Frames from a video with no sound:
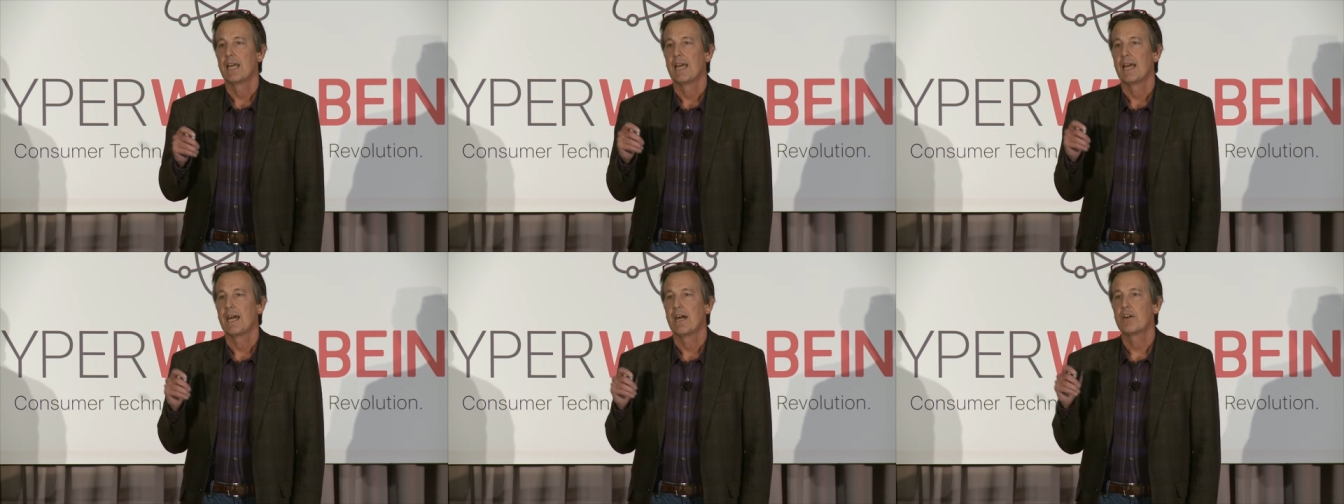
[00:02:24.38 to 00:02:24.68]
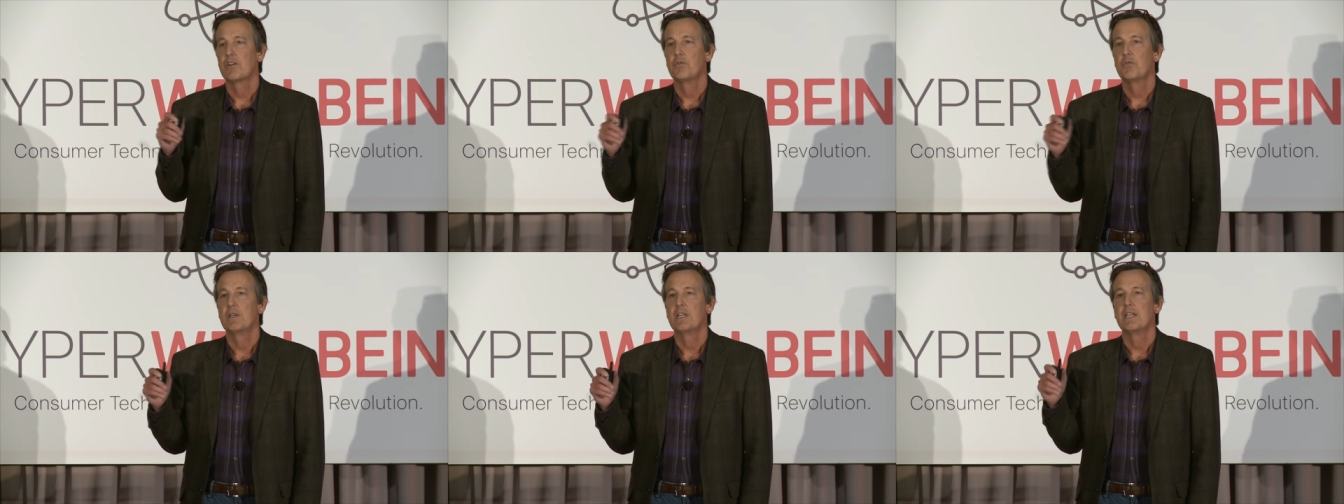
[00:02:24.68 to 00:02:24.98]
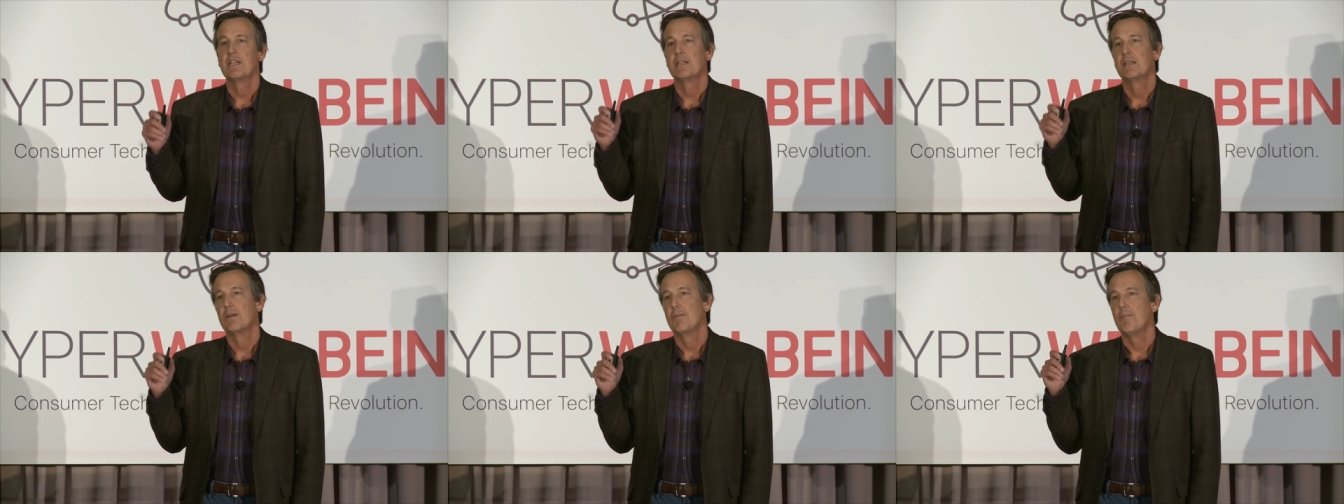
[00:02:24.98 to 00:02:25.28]
how do
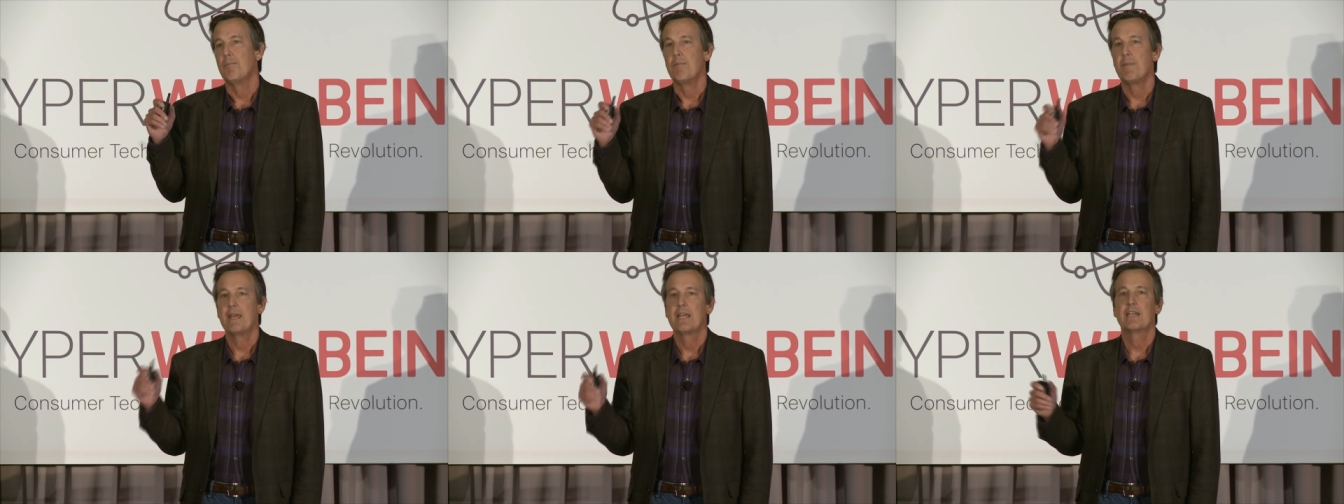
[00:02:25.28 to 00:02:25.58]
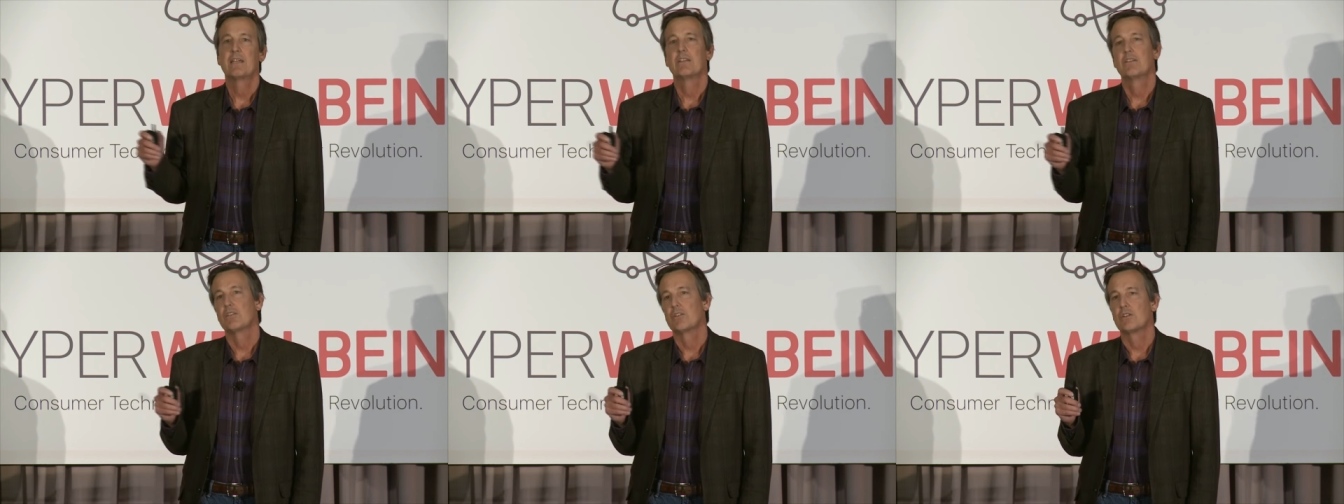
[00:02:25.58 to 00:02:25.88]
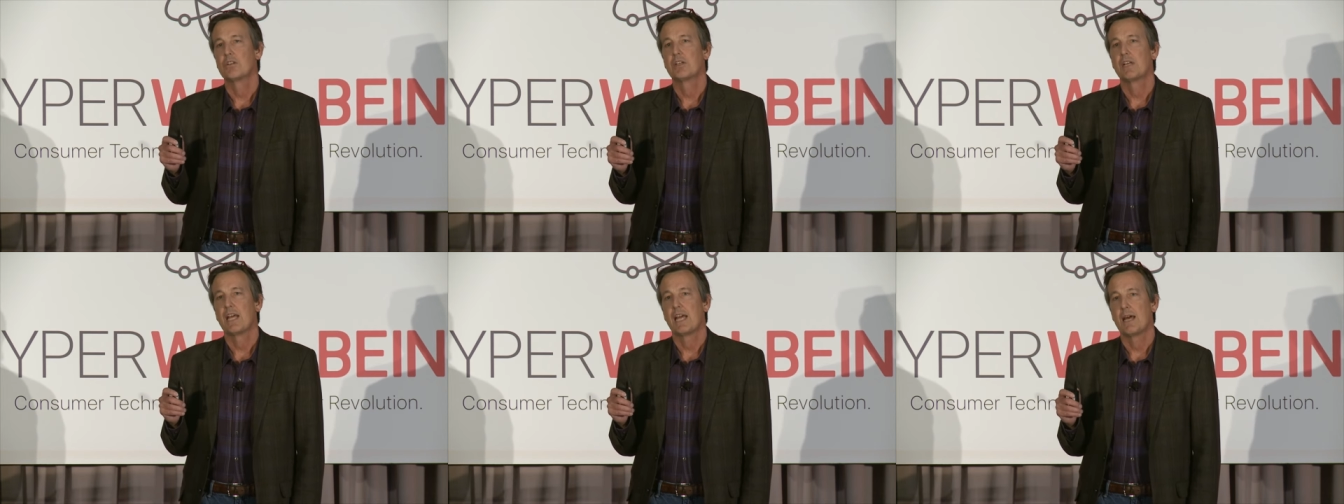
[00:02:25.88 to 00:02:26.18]
we make
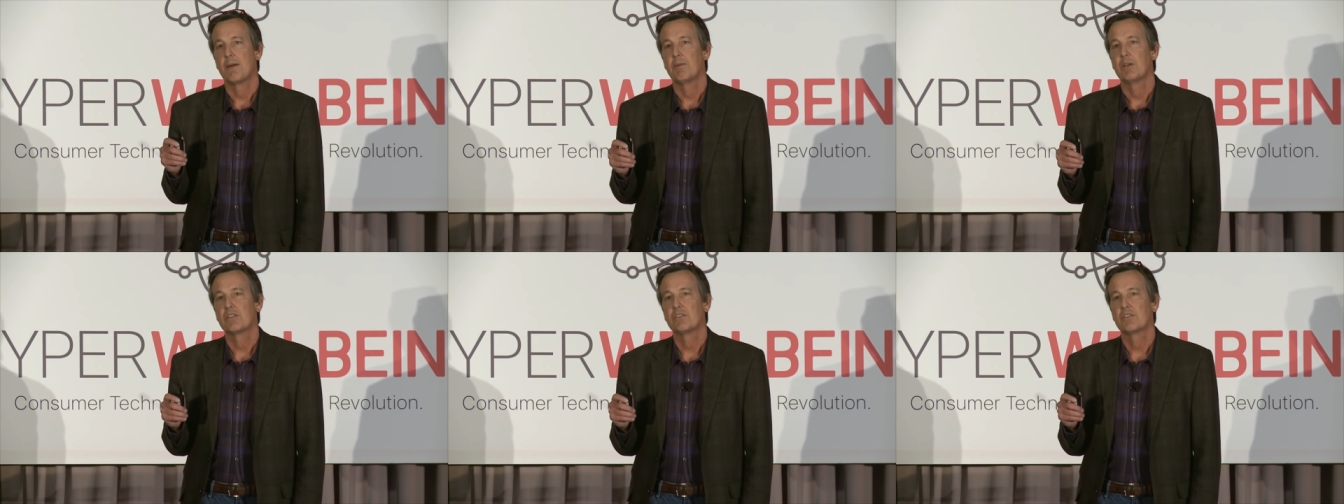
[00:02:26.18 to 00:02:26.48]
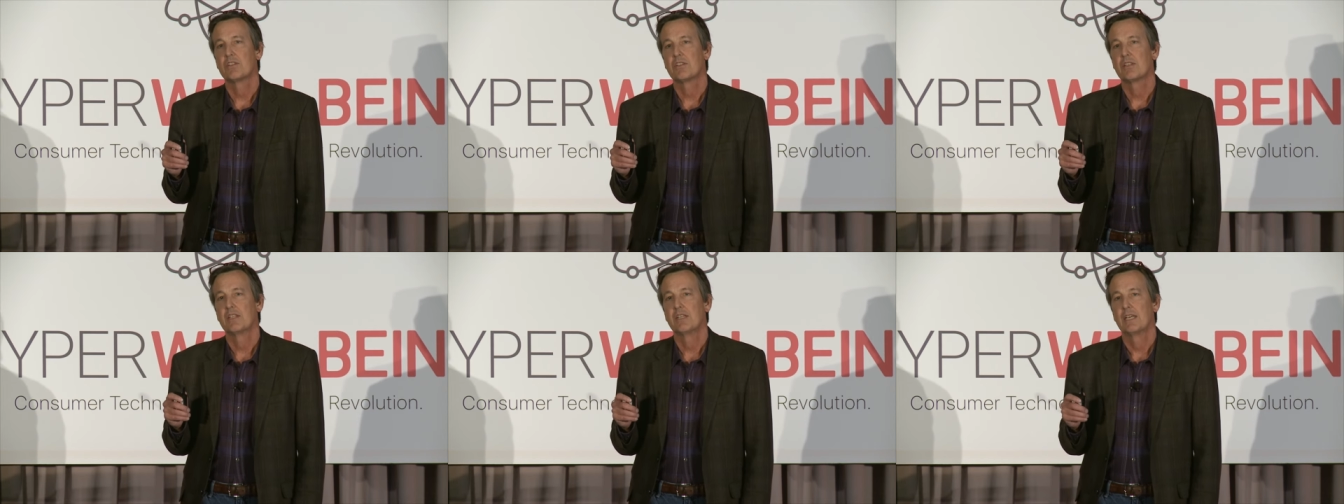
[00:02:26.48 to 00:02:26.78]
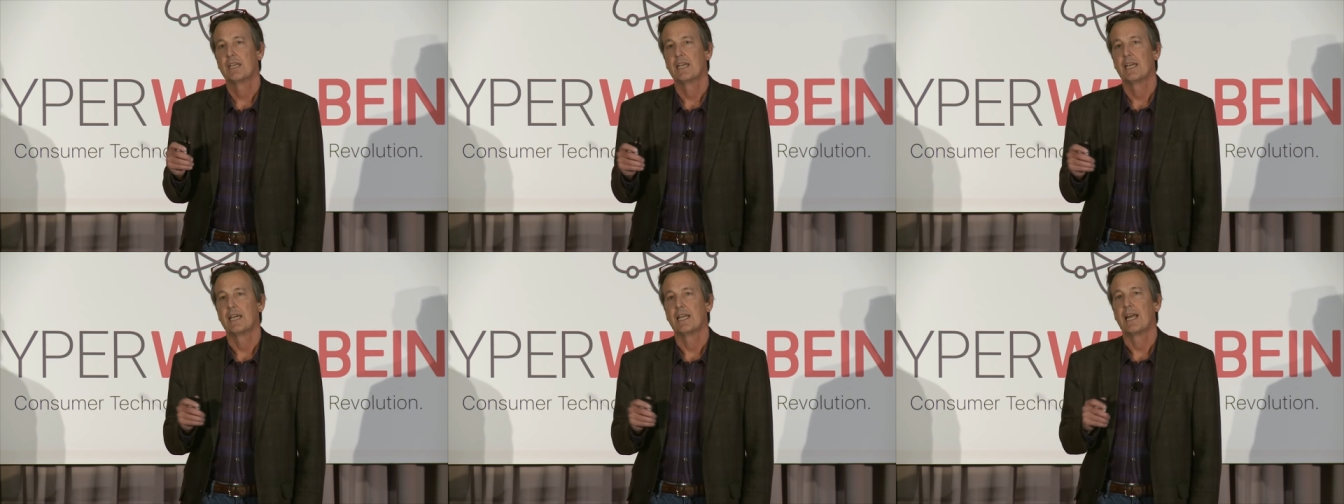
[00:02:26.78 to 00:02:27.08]
good habits
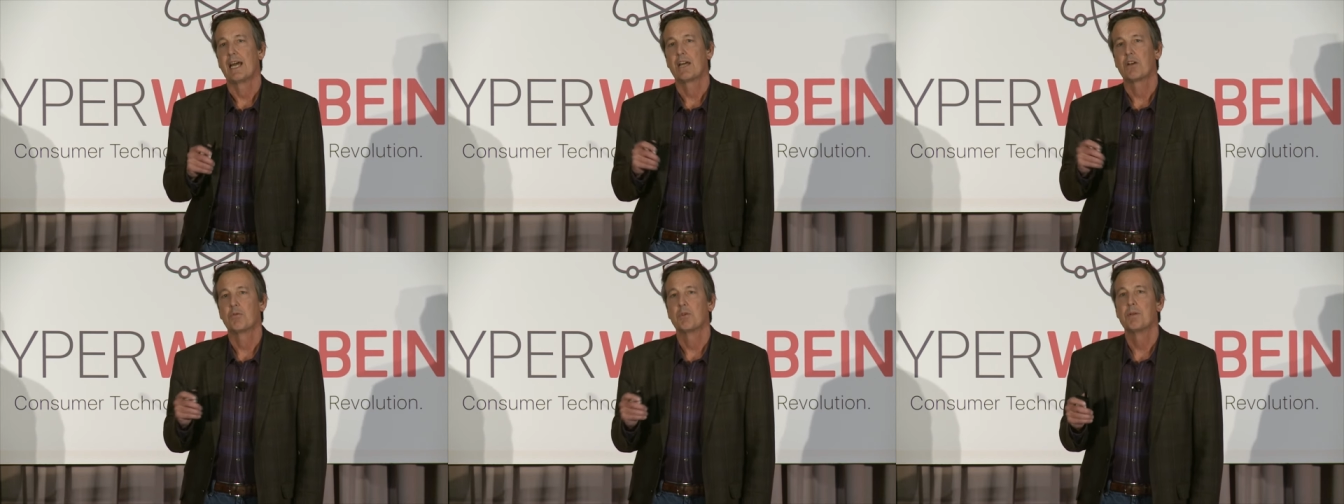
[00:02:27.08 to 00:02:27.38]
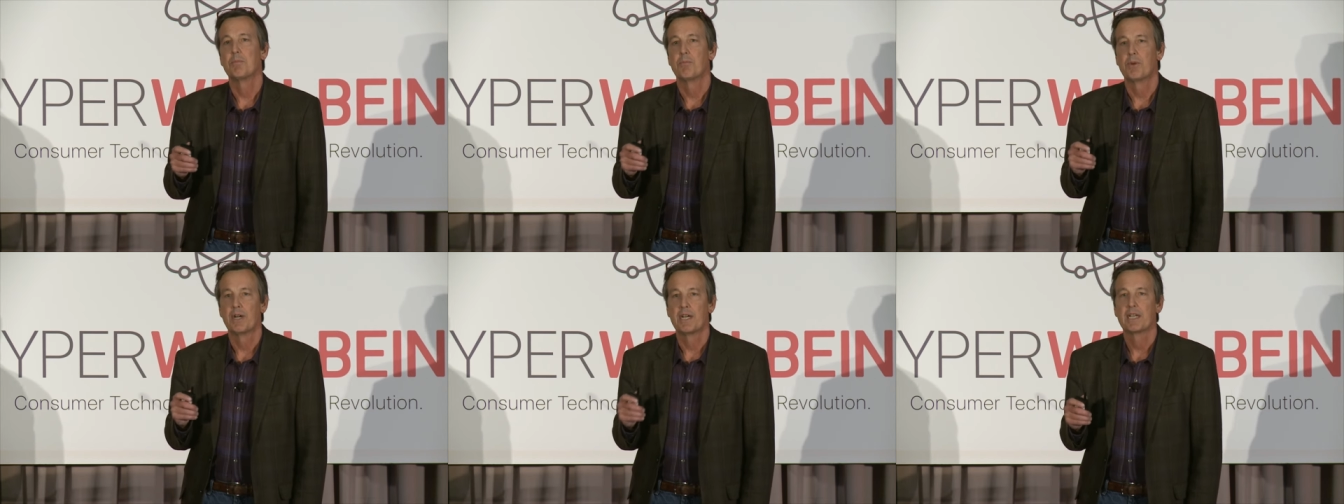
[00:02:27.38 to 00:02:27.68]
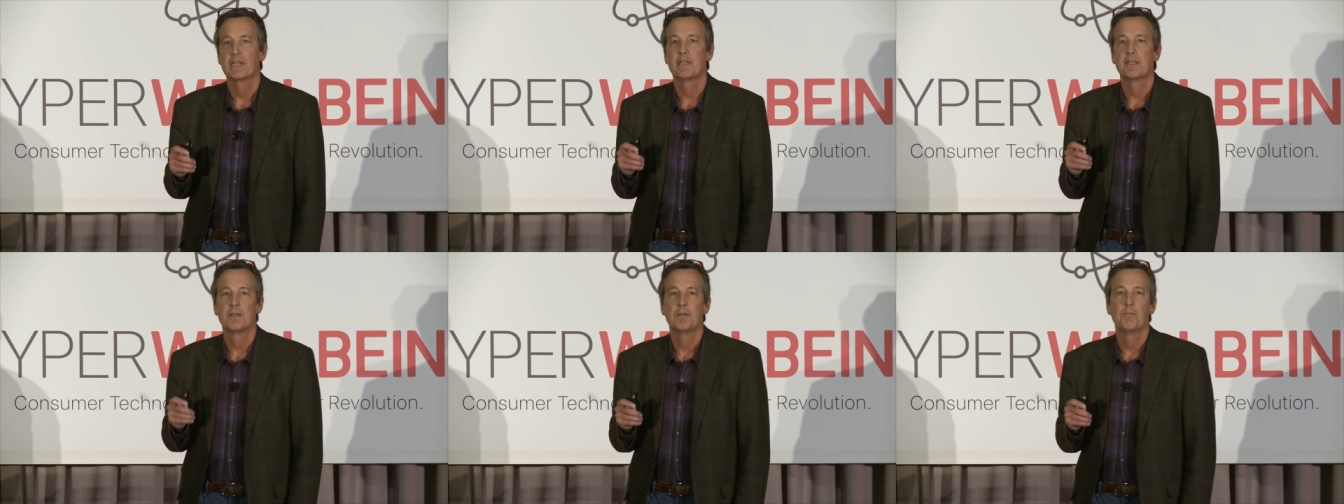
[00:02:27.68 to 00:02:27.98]
and how do we
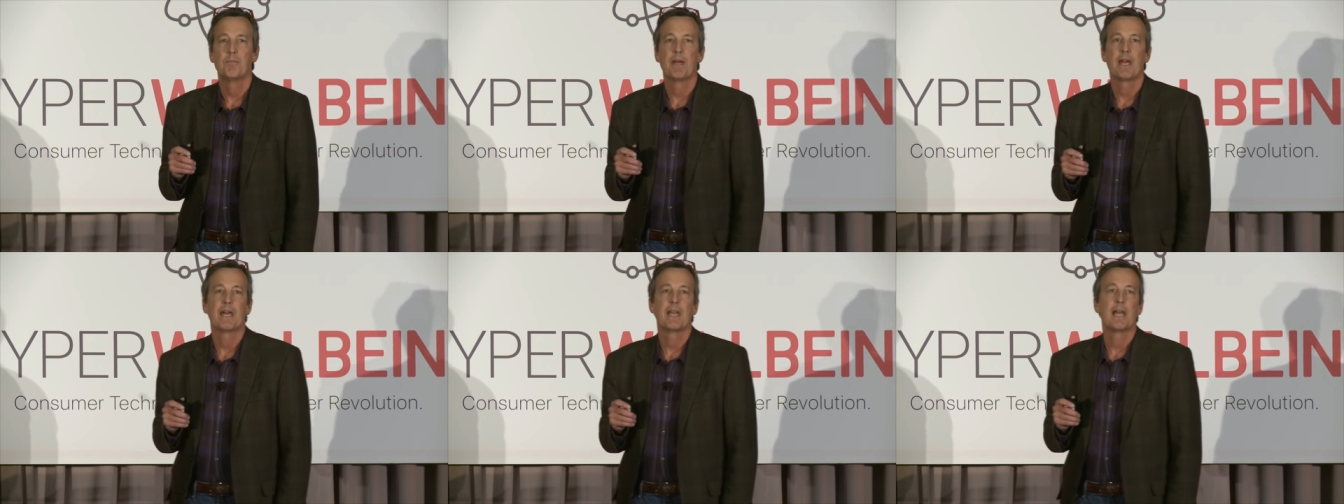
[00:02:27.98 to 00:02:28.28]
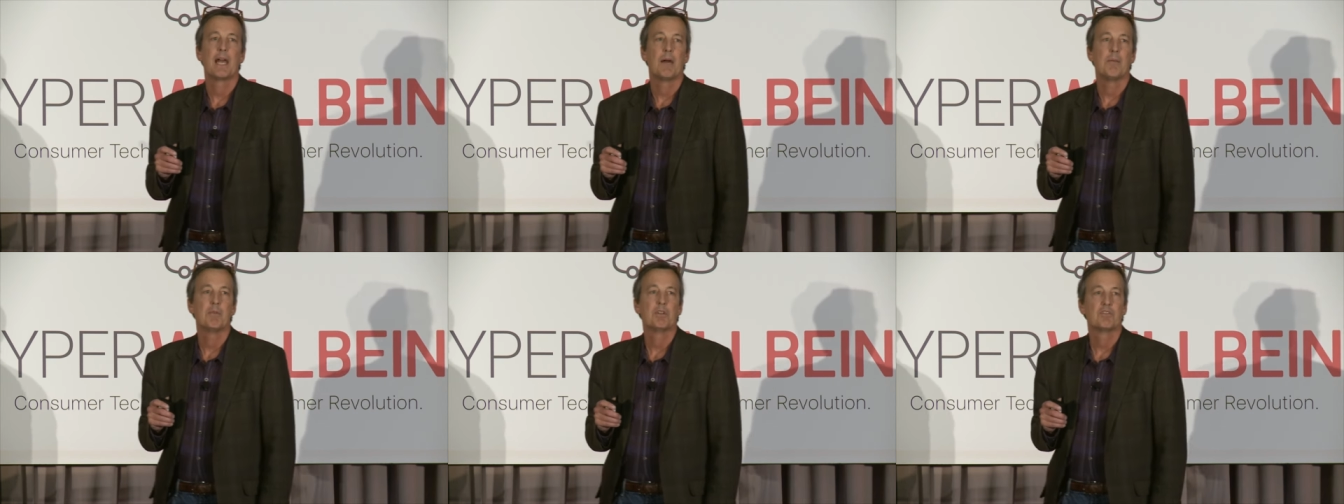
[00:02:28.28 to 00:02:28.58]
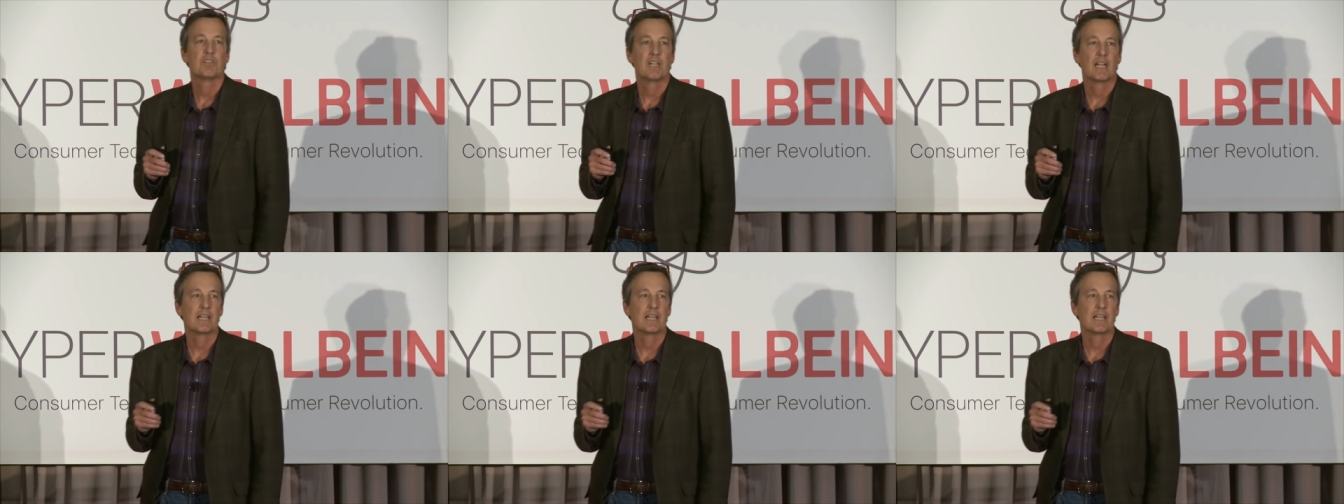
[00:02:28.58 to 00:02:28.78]
break bad habits?